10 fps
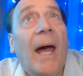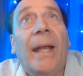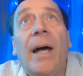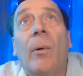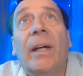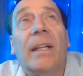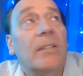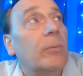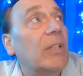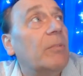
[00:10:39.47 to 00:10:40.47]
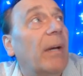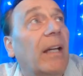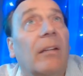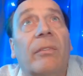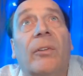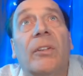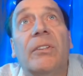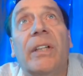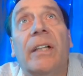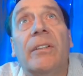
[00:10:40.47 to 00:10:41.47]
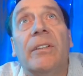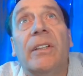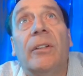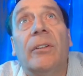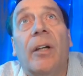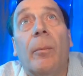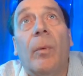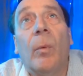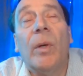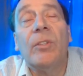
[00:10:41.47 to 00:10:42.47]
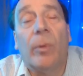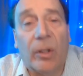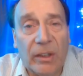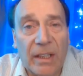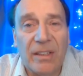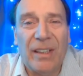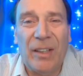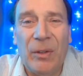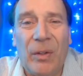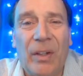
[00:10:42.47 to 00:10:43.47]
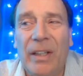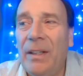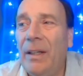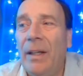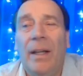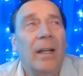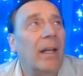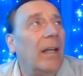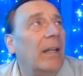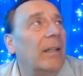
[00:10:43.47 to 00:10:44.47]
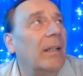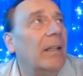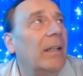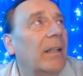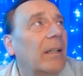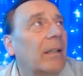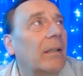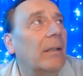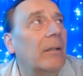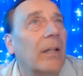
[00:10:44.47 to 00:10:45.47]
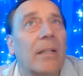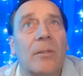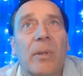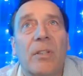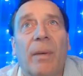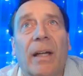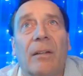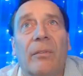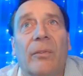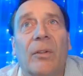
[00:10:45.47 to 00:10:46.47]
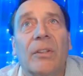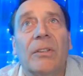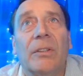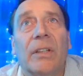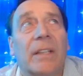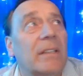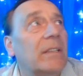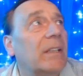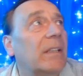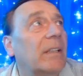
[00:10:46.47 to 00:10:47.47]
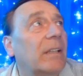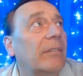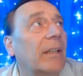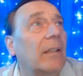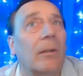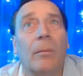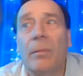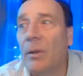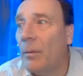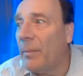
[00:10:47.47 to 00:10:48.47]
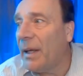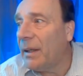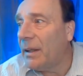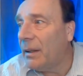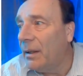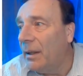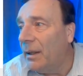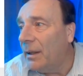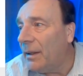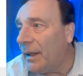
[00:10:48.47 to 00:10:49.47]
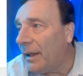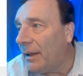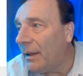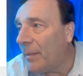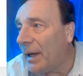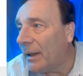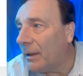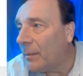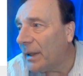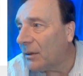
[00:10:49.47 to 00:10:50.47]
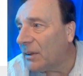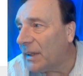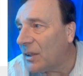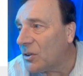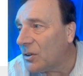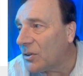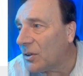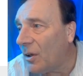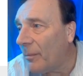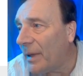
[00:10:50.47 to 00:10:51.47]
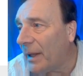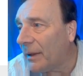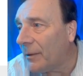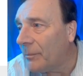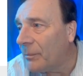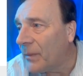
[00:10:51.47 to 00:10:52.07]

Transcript: And now I can switch back and forth. So here you see on top which work desk that you are in. And then here you can switch back and forth. So you can see here, if I come, come back here, then my, my credentials come back.